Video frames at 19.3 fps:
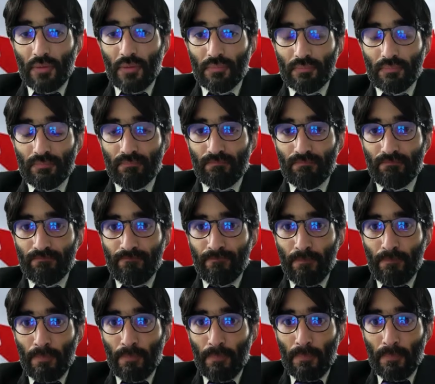or watching shows
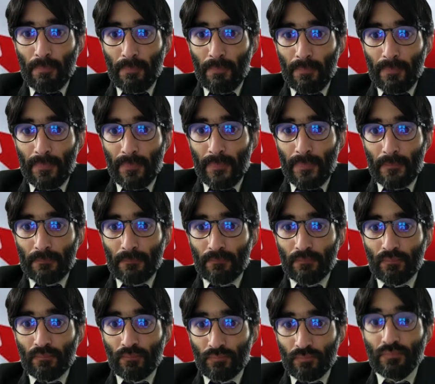like yours and mine.
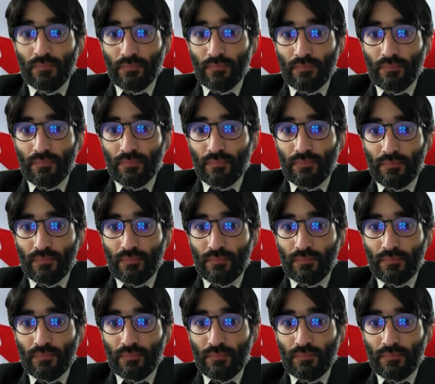A